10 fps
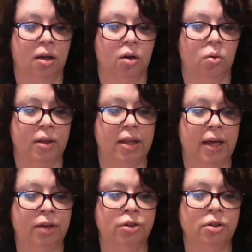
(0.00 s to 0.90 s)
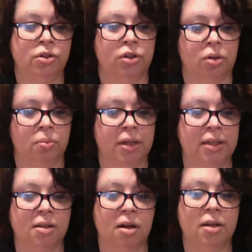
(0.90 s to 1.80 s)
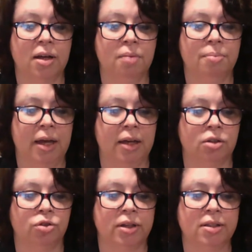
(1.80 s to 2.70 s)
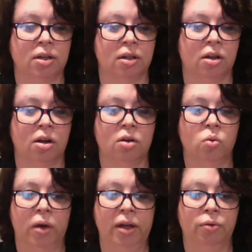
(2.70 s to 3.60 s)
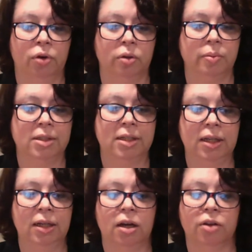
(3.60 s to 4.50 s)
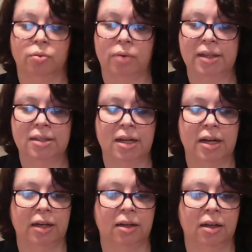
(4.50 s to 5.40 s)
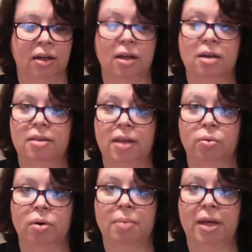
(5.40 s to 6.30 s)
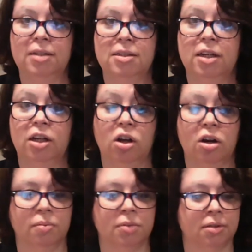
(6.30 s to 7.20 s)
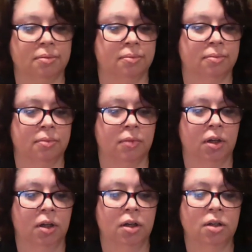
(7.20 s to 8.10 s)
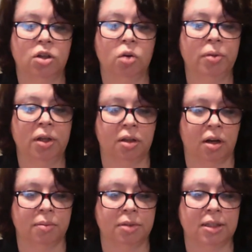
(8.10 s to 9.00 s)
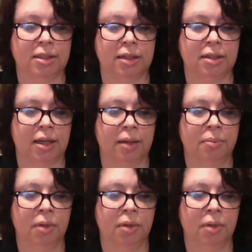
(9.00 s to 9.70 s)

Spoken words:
When they entered the tomb, they saw a young man dressed in a long white robe sitting on the right side. They were amazed and alarmed. Don't be alarmed, he said to them.